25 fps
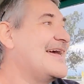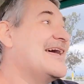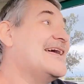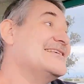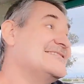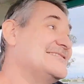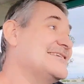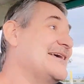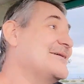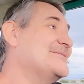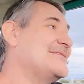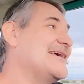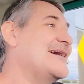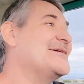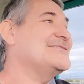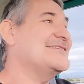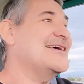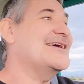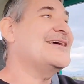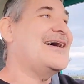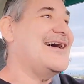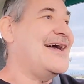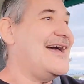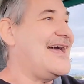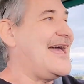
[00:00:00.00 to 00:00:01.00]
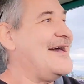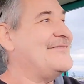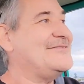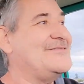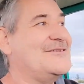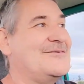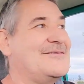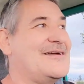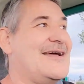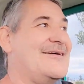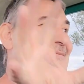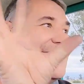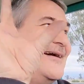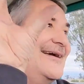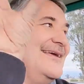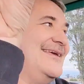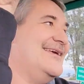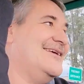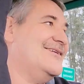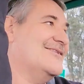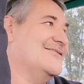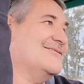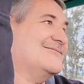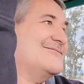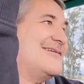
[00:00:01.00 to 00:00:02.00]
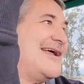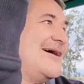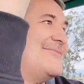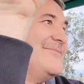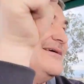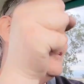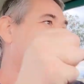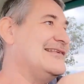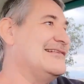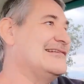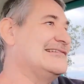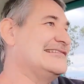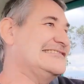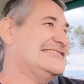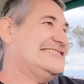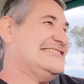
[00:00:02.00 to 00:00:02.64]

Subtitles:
Sometimes I have to grab my ego and grab it and go,